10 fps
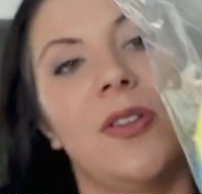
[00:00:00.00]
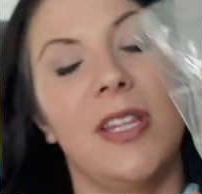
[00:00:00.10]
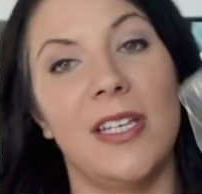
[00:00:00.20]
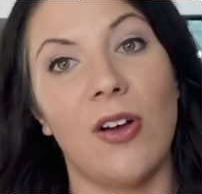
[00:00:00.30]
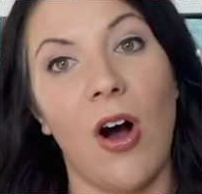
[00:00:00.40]

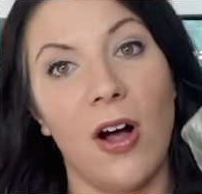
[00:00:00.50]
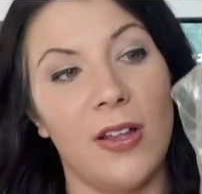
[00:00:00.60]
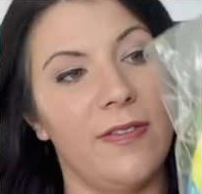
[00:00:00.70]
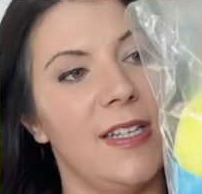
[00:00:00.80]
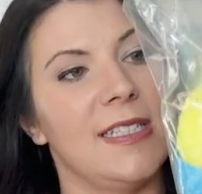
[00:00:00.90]
these, all
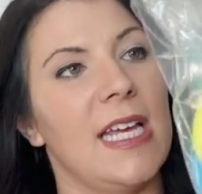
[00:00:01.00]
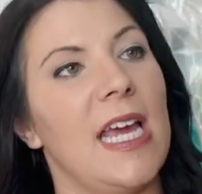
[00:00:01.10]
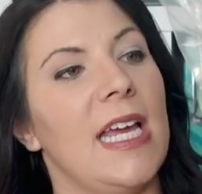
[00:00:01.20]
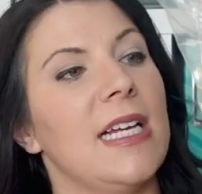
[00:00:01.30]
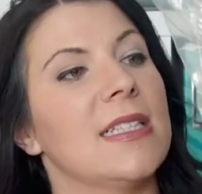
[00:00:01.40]
of these
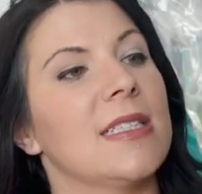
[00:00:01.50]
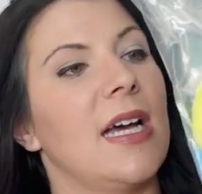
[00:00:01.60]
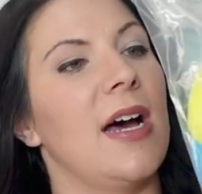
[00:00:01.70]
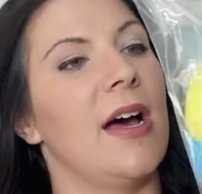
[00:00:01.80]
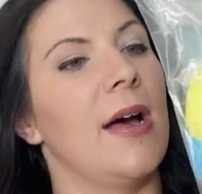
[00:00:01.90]
eggs
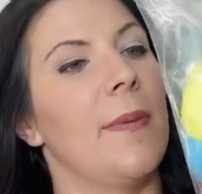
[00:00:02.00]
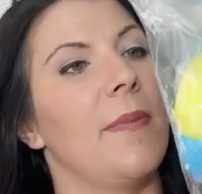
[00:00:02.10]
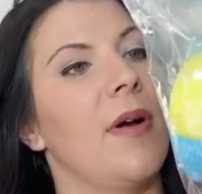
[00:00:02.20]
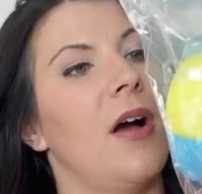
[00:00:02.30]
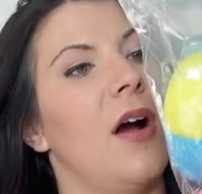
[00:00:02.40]

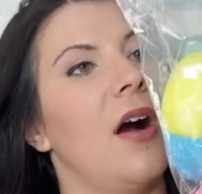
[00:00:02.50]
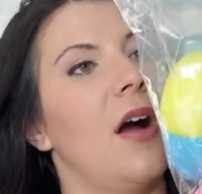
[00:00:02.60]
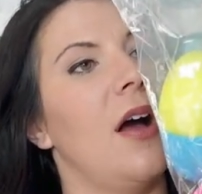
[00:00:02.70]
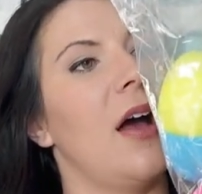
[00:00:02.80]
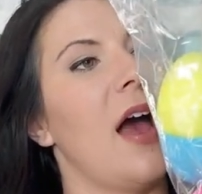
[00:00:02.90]

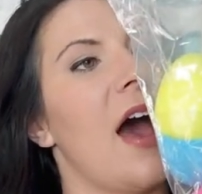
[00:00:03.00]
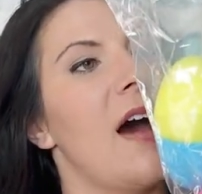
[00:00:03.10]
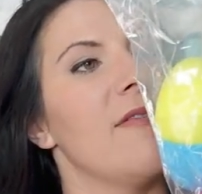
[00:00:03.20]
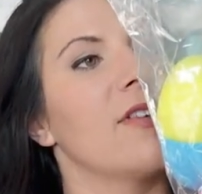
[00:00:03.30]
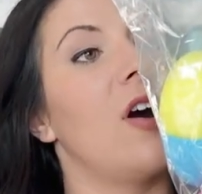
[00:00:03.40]

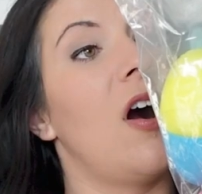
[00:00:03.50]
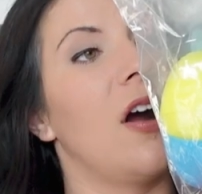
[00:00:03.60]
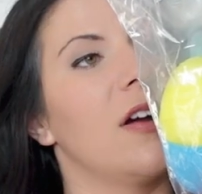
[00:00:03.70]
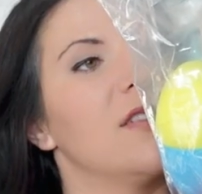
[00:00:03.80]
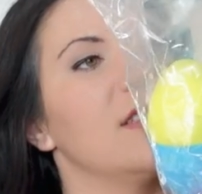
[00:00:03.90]
have
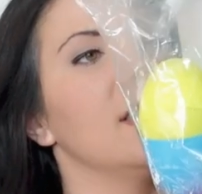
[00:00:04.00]
cars